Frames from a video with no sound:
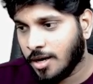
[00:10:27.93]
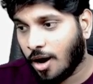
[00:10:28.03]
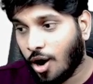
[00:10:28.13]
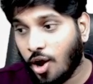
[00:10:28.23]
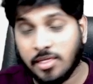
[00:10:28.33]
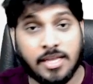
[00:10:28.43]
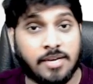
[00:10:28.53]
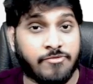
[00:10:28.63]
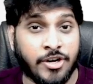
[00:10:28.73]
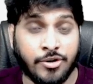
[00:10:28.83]
All the
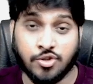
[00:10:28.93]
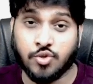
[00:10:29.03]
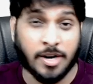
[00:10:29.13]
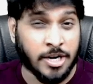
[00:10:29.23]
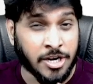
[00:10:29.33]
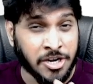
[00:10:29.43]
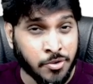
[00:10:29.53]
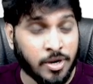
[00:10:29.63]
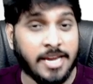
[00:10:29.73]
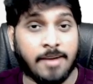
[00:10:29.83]
videos were
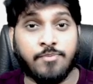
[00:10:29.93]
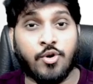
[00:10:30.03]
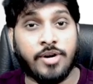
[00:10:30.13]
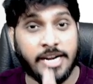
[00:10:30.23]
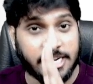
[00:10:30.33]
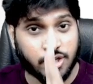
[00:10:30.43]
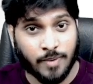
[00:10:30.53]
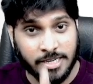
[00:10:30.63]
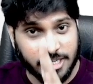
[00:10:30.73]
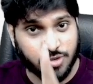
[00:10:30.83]
newly uploaded in
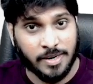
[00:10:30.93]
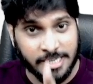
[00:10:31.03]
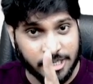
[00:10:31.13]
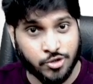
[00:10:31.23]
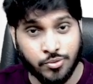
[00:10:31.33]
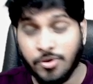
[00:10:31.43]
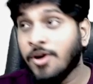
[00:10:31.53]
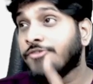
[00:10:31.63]
2022.